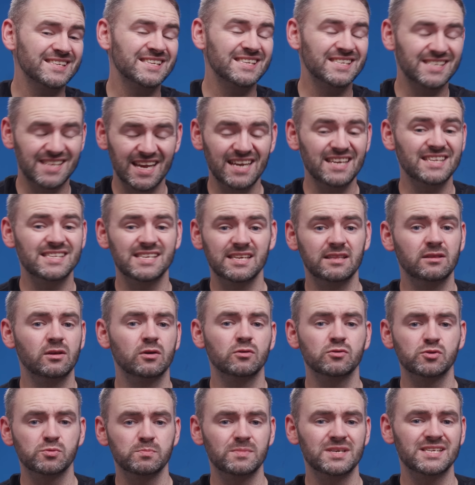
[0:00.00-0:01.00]
stated
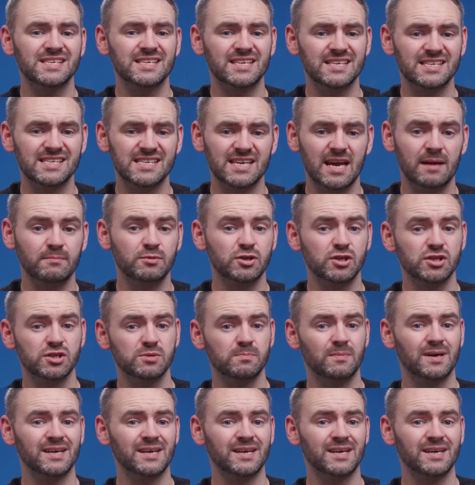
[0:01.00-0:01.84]
those misconceptions